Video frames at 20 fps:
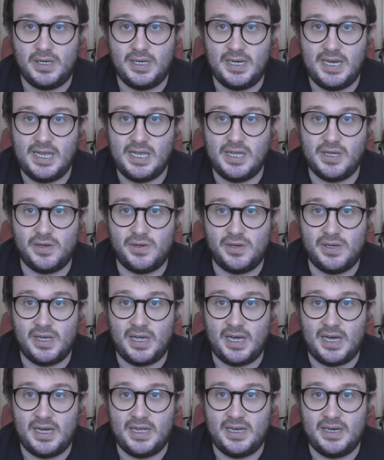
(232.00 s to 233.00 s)
Negan,
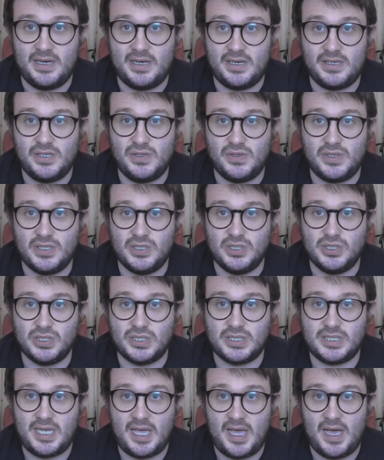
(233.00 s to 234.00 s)
and you can
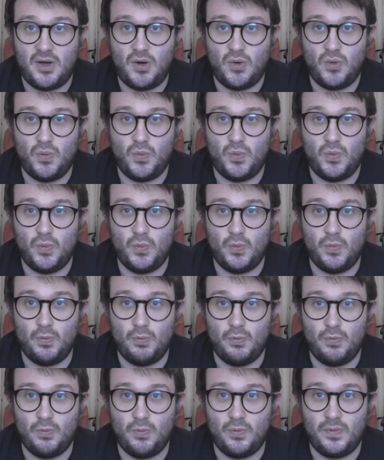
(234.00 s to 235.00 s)
just tell
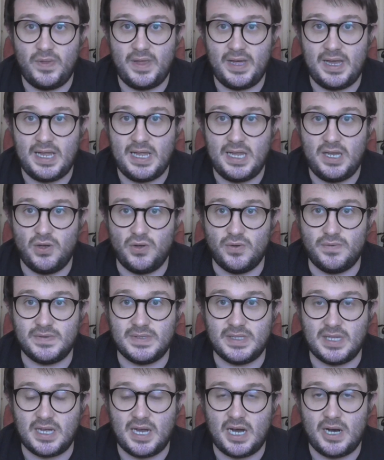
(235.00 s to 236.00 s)
that he
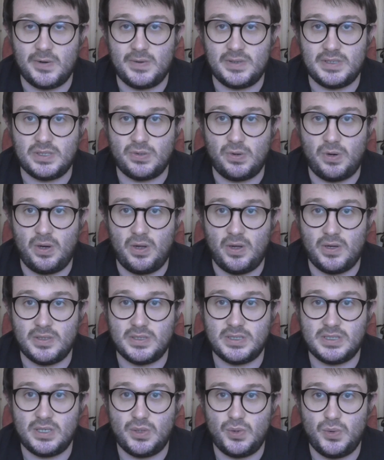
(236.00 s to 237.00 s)
loves the character a
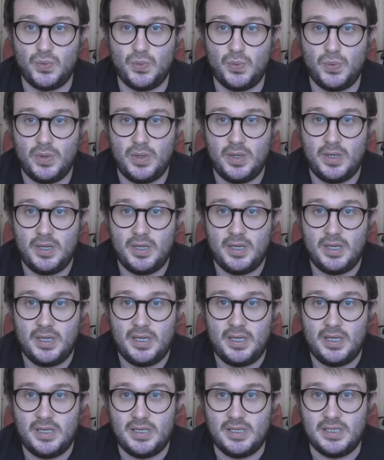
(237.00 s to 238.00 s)
lot. So
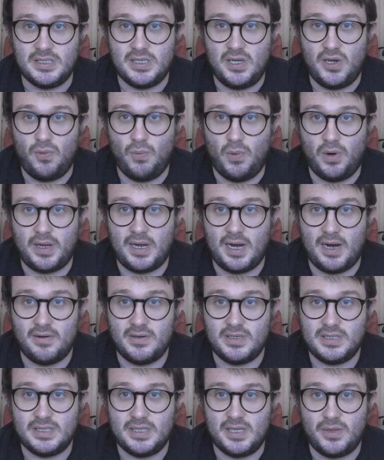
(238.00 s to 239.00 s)
there's only one
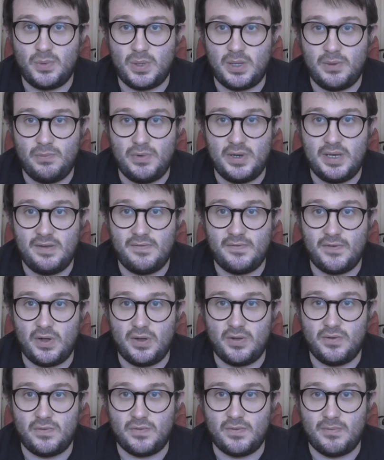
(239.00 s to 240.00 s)
character that we can really
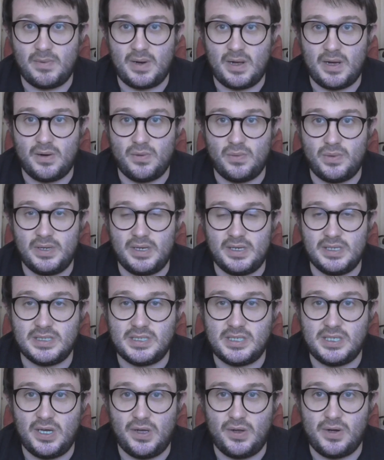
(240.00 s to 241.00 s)
follow from now,
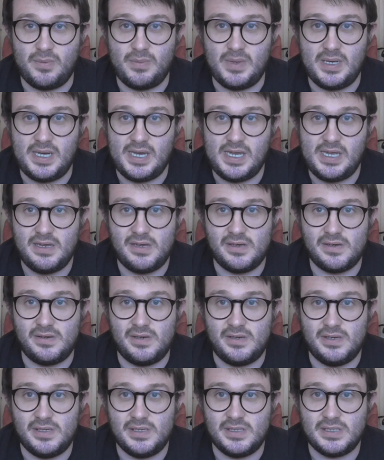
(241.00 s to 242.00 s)
it's going to be Negan.
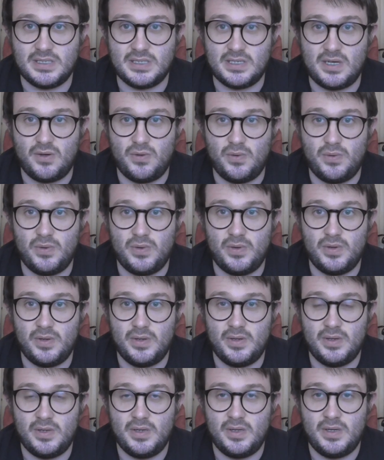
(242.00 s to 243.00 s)
So
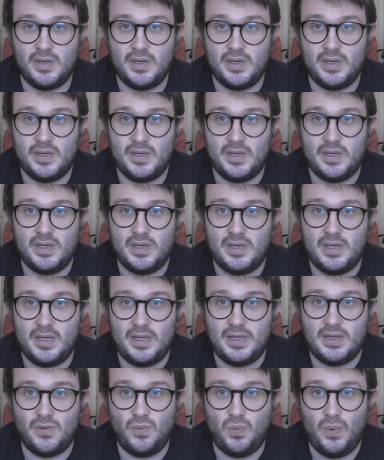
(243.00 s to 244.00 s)

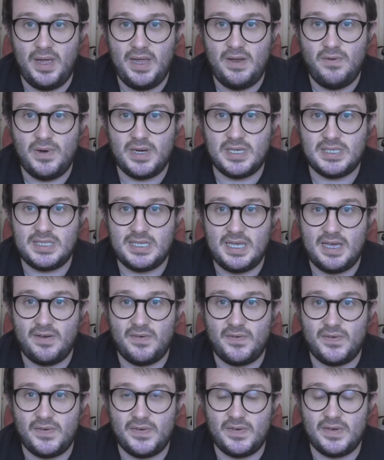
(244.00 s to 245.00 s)
the way Rick's
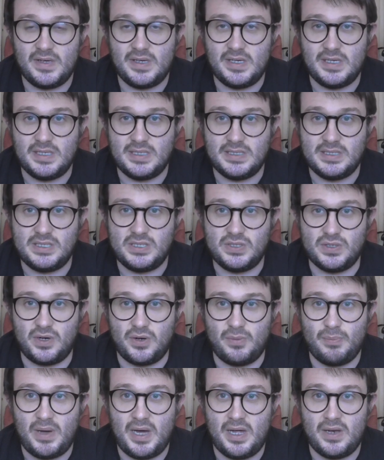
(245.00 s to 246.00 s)
death is done
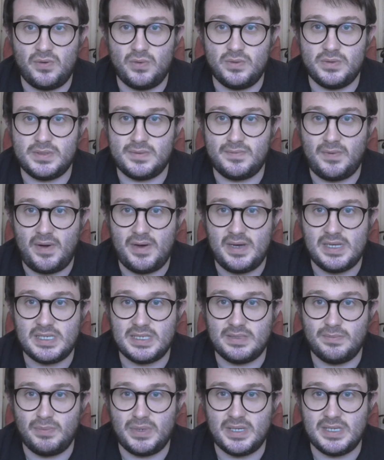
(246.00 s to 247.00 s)
on panel is very
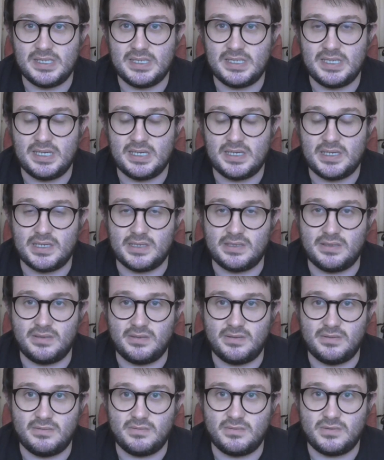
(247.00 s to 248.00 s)
simplistic
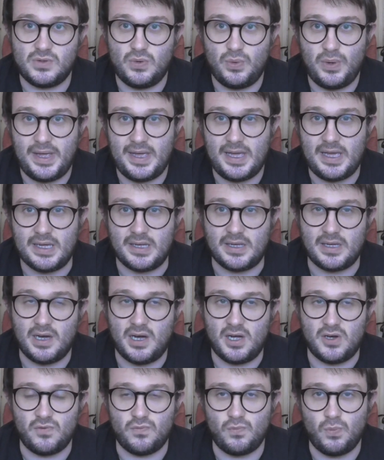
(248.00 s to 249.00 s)
and quick and
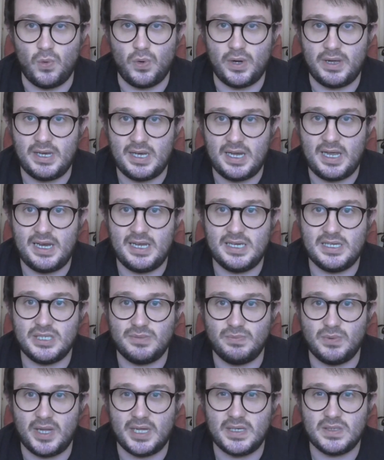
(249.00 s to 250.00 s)
kind of Walking
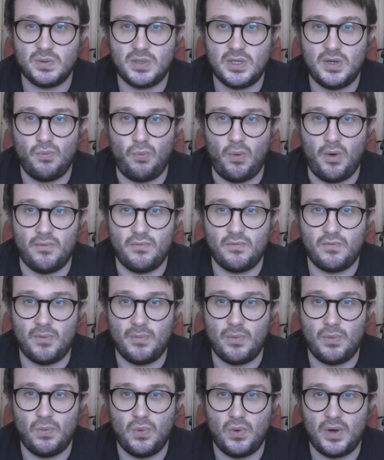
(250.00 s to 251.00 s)
Dead-ish, but that's what you want
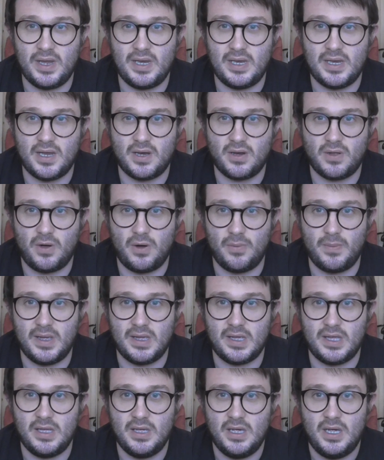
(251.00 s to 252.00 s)
from a Walking Dead
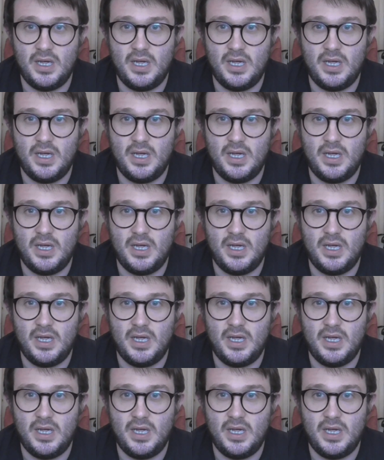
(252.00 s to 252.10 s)
comic.